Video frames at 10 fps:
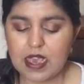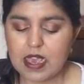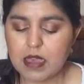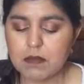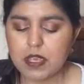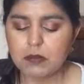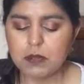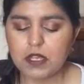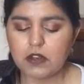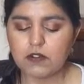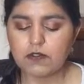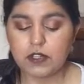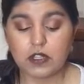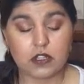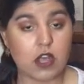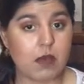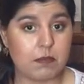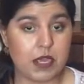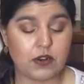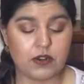It made Peter feel a
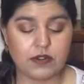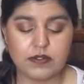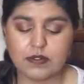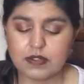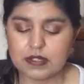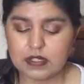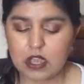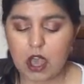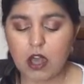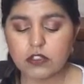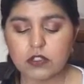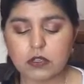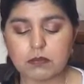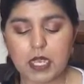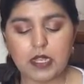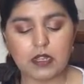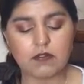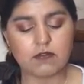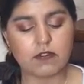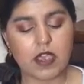lot better. Also, it made
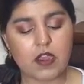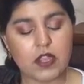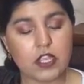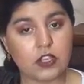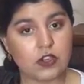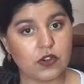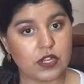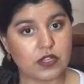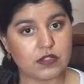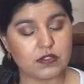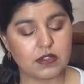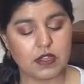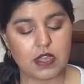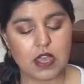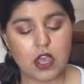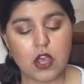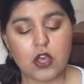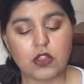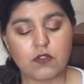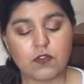him very curious.
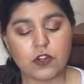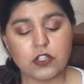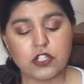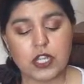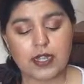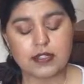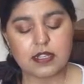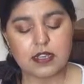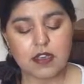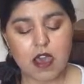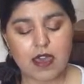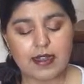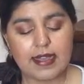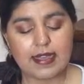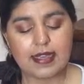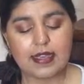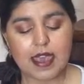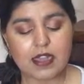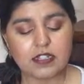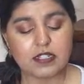The first chance he got, he
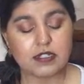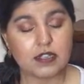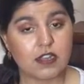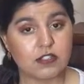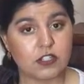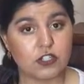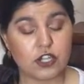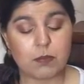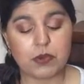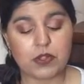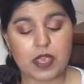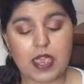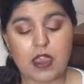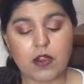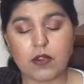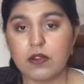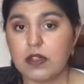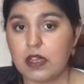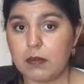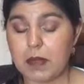asked his cousin Jumper the Hare
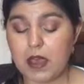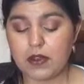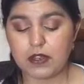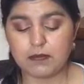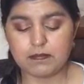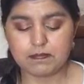about it.